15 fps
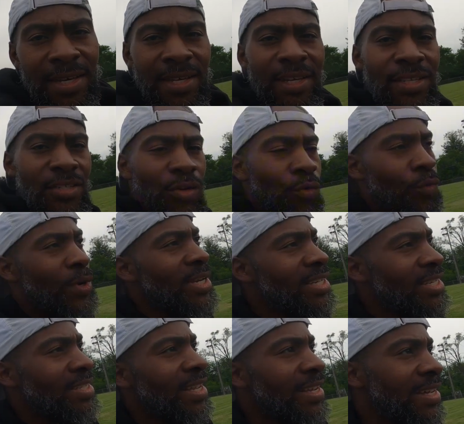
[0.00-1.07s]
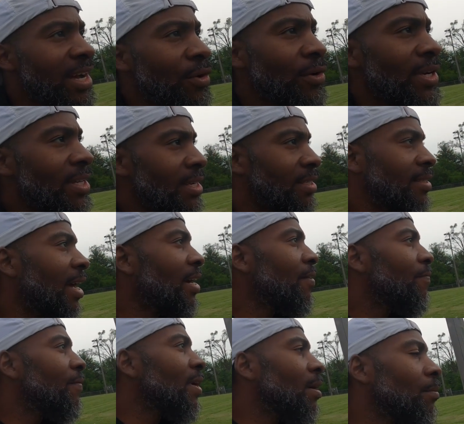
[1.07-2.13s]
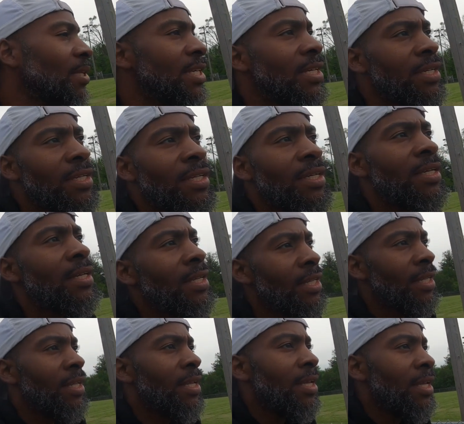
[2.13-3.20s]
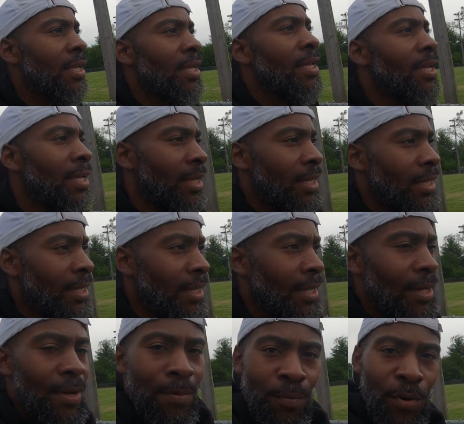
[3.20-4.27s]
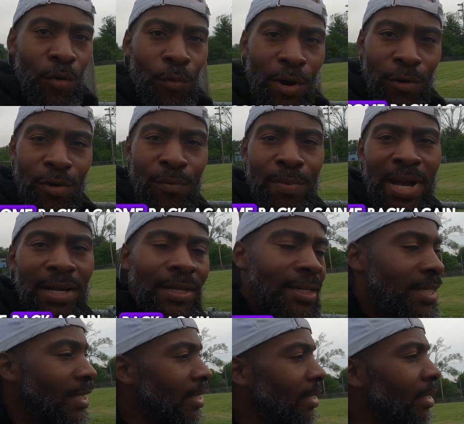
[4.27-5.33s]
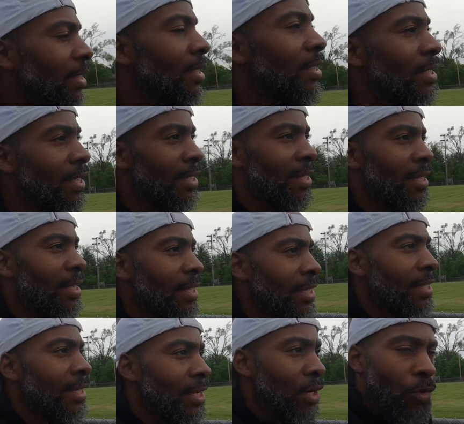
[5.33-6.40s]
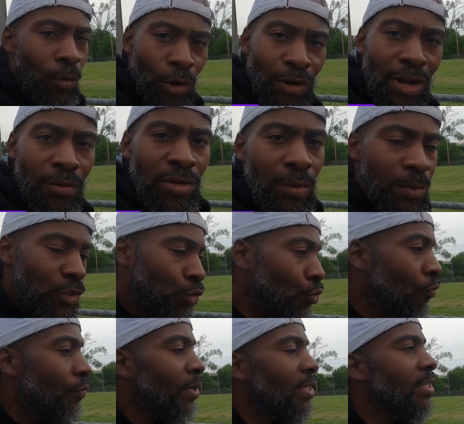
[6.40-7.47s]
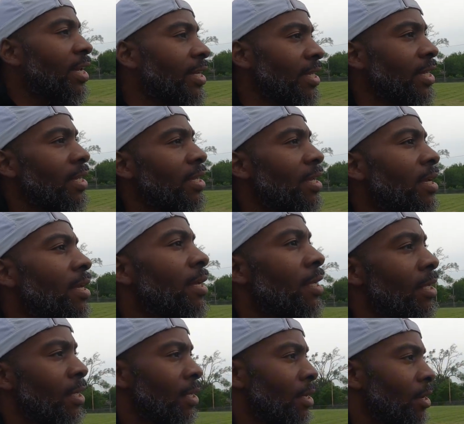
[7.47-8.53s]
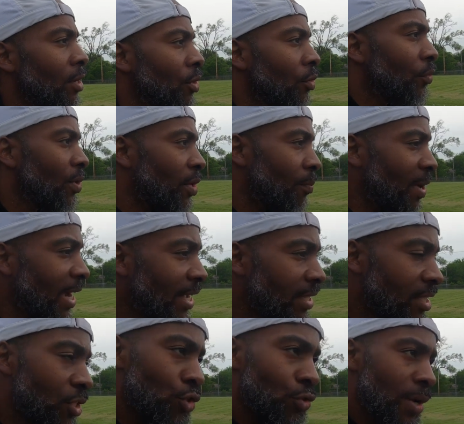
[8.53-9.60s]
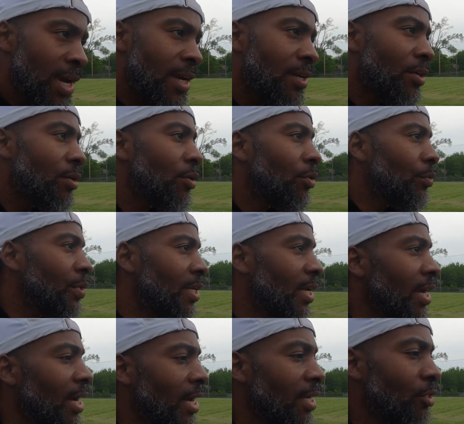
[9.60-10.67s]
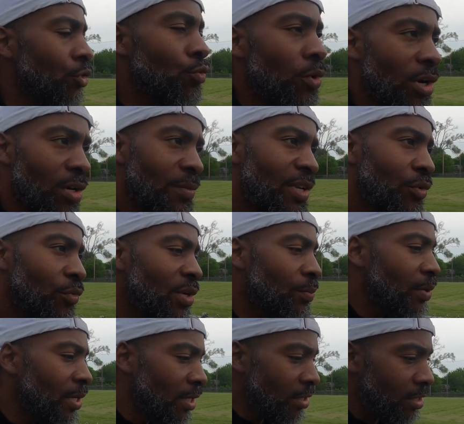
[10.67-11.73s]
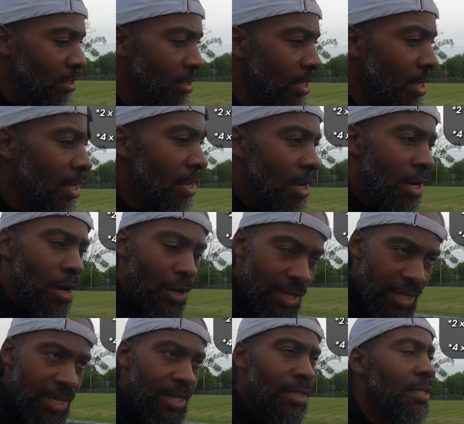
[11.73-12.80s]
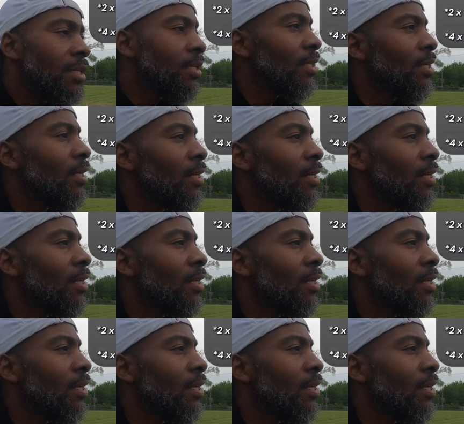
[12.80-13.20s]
It is a windy day out here today, family. But welcome back again. Workout number two for the day. We are back at the track. We got 200 meter repeats again.